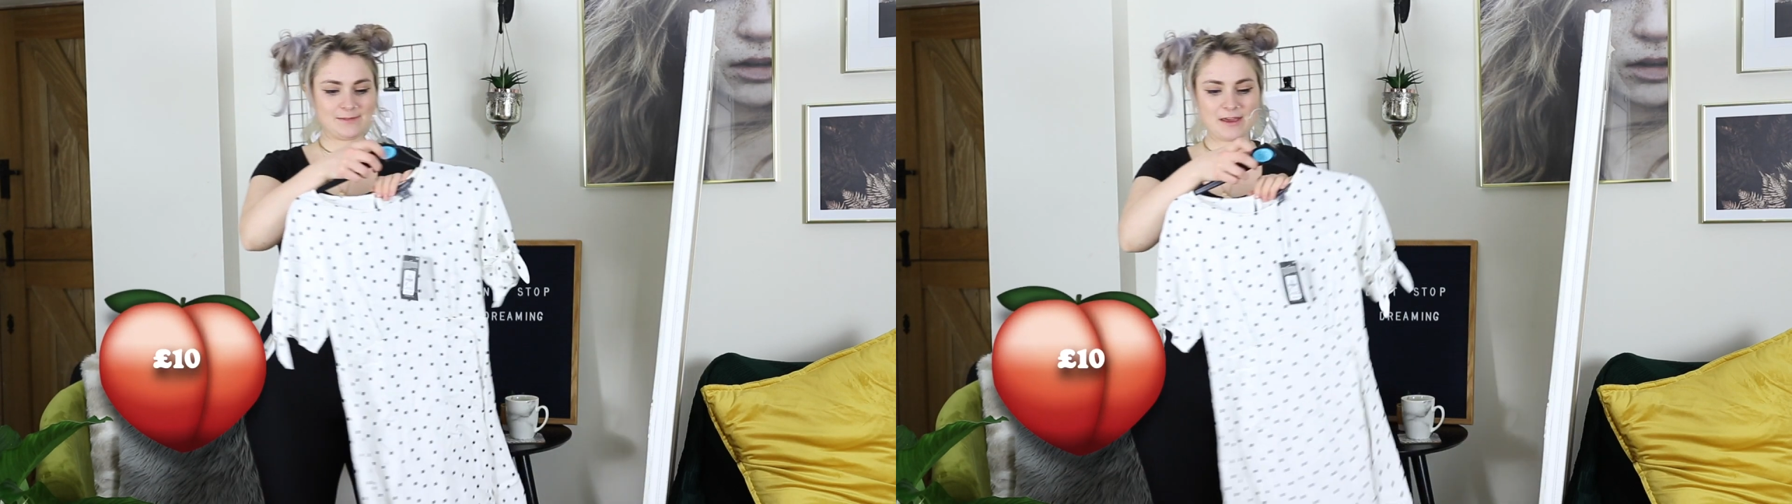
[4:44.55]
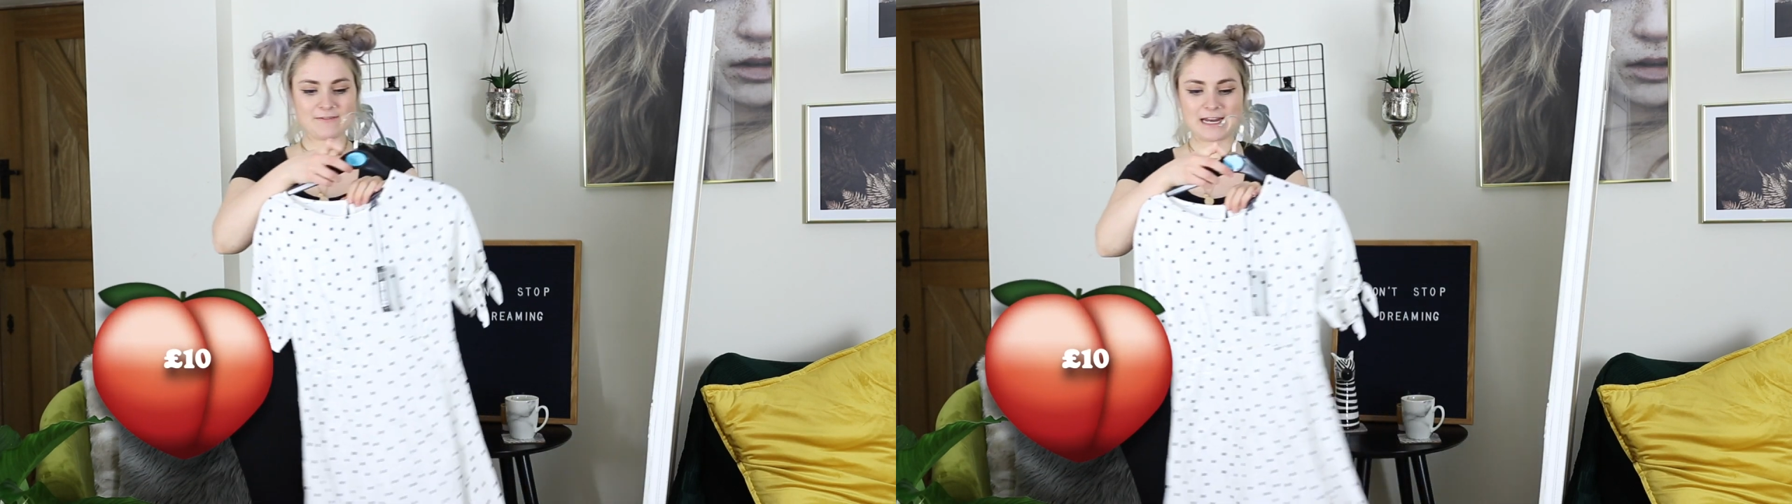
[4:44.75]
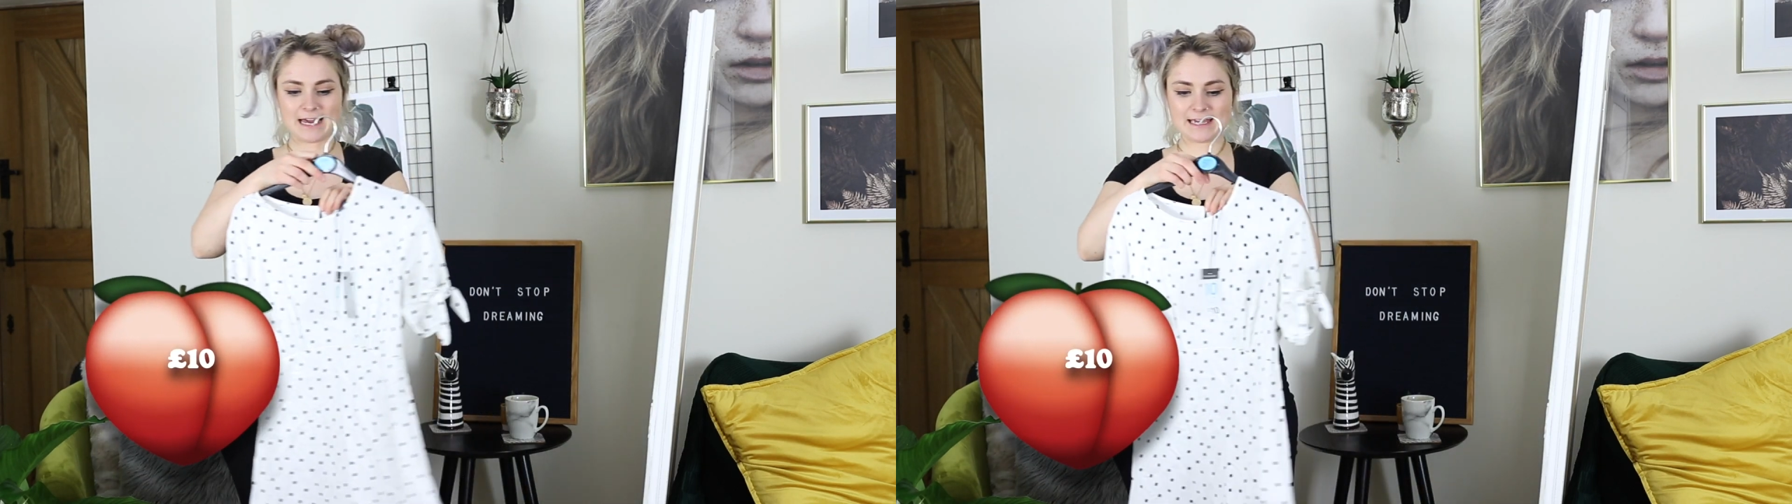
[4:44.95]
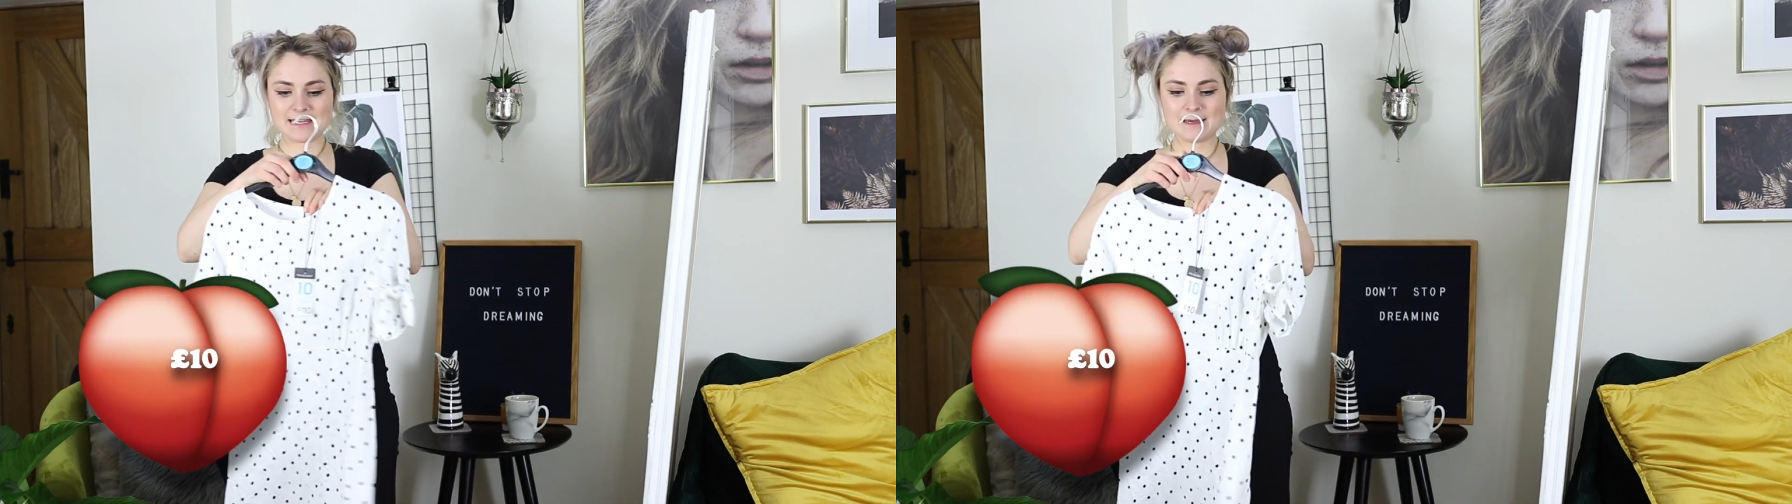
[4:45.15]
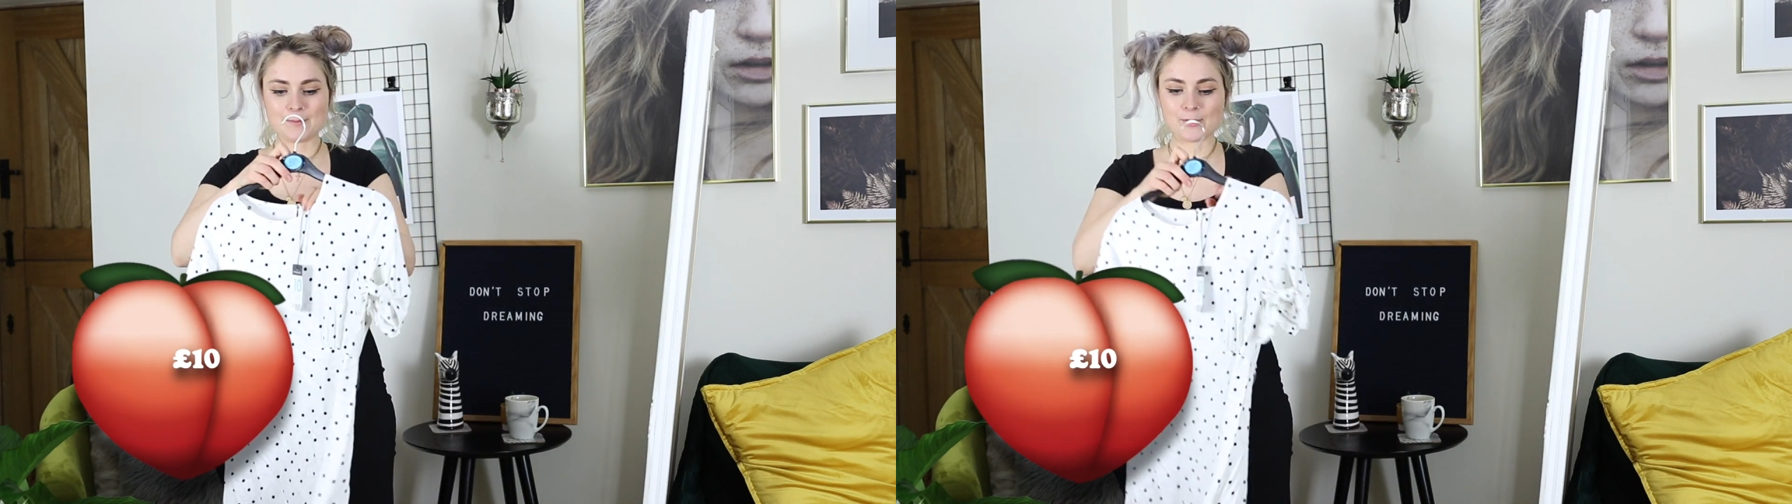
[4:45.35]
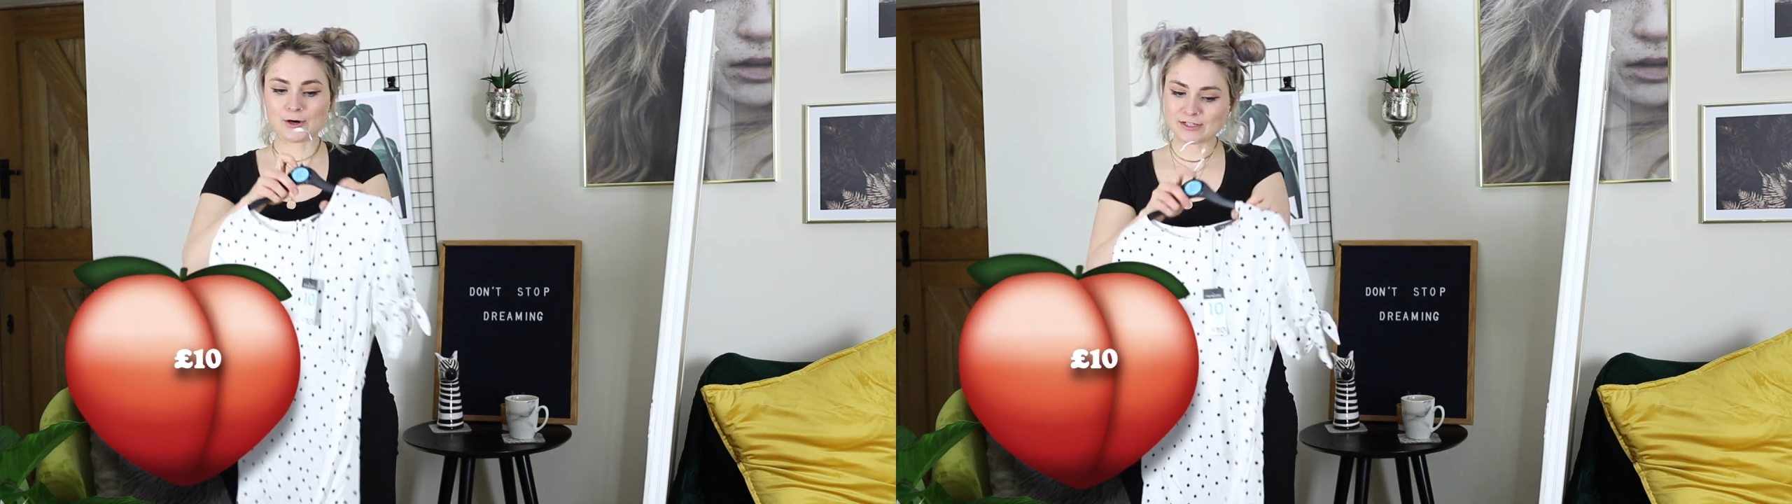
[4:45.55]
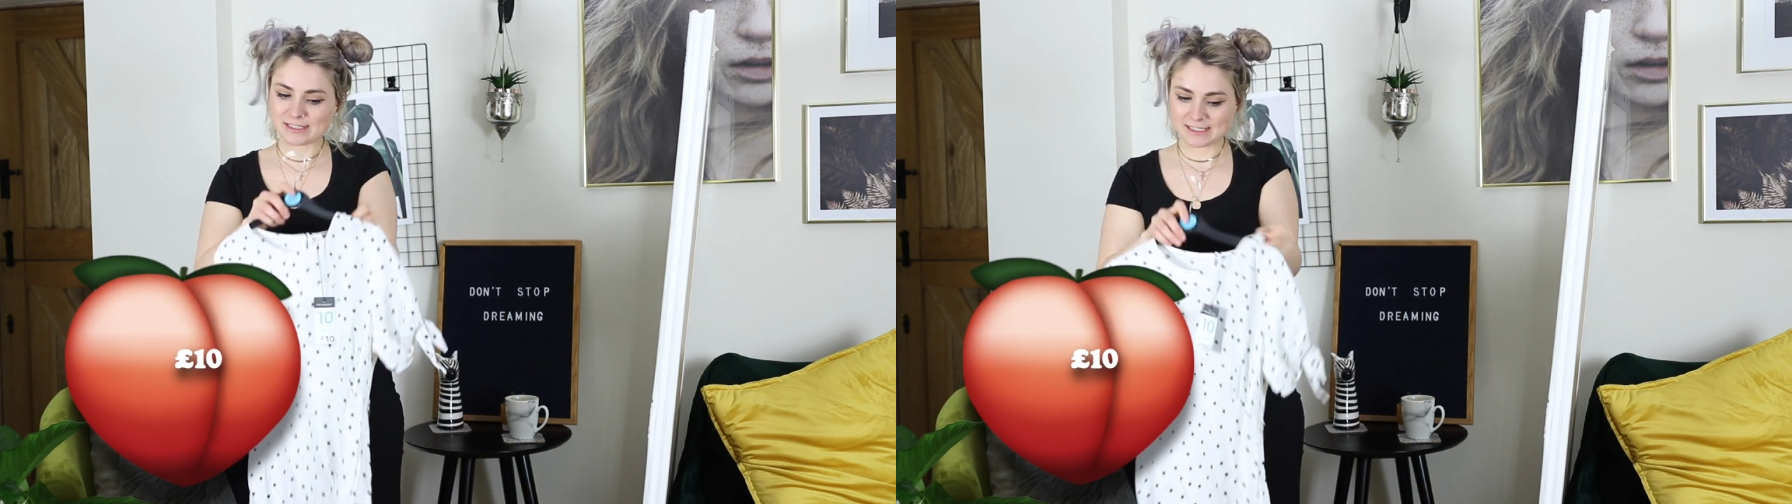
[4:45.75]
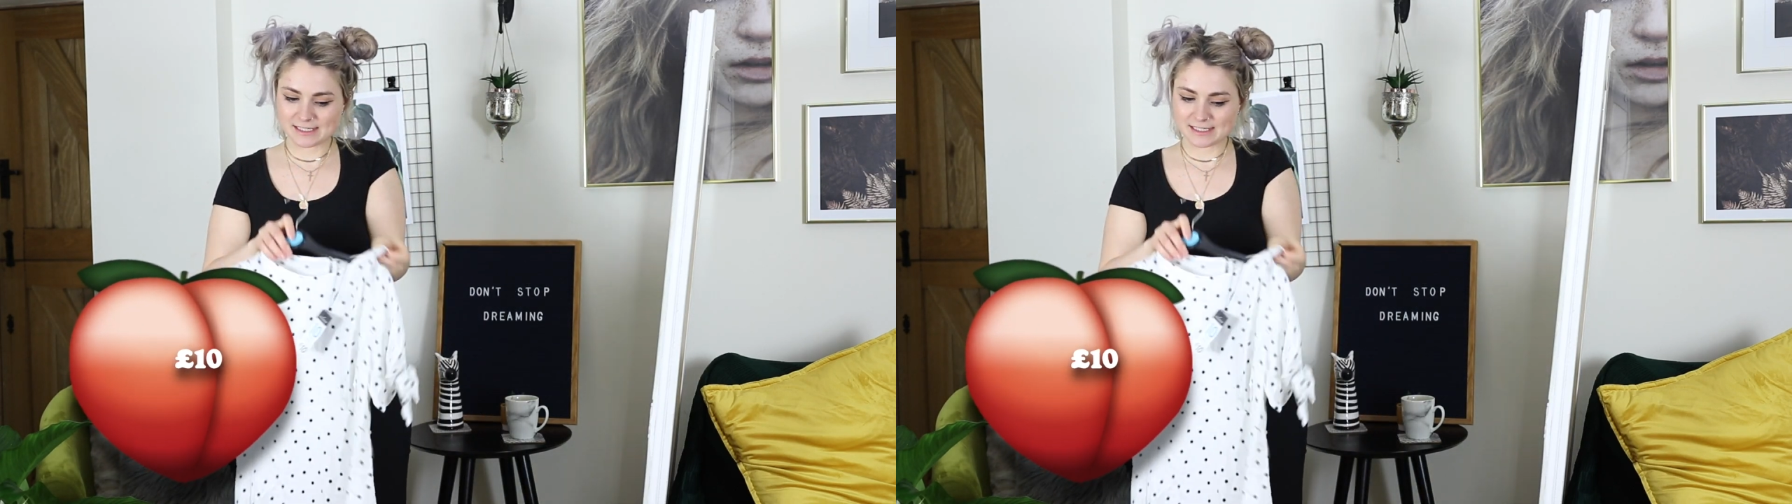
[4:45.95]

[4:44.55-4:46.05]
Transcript: a bit of an iron, but